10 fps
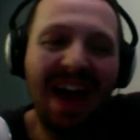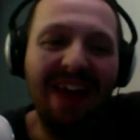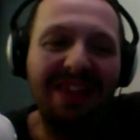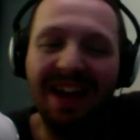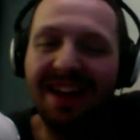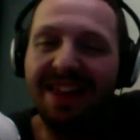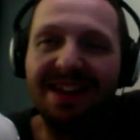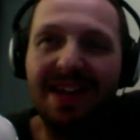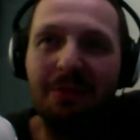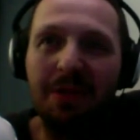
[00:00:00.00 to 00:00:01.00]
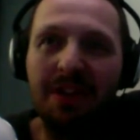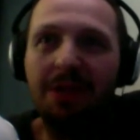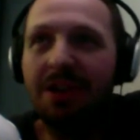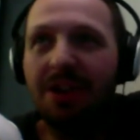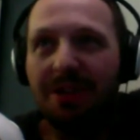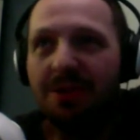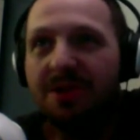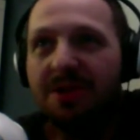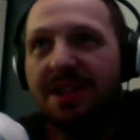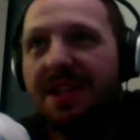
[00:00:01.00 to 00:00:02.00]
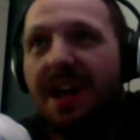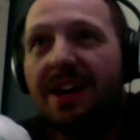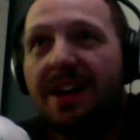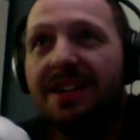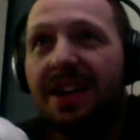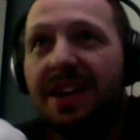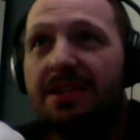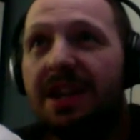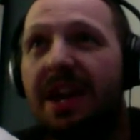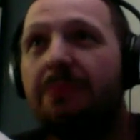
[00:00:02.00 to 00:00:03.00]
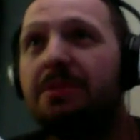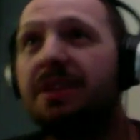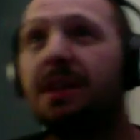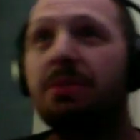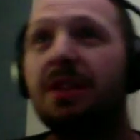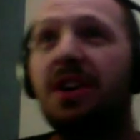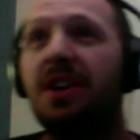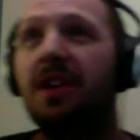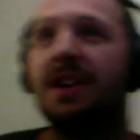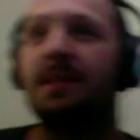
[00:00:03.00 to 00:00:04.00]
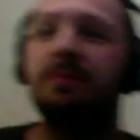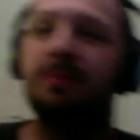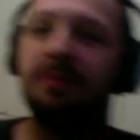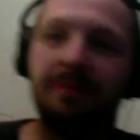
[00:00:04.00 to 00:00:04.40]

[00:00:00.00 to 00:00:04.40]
at the end of the day, whether they win or lose, it's not going to tell you what's going to happen come playoff time.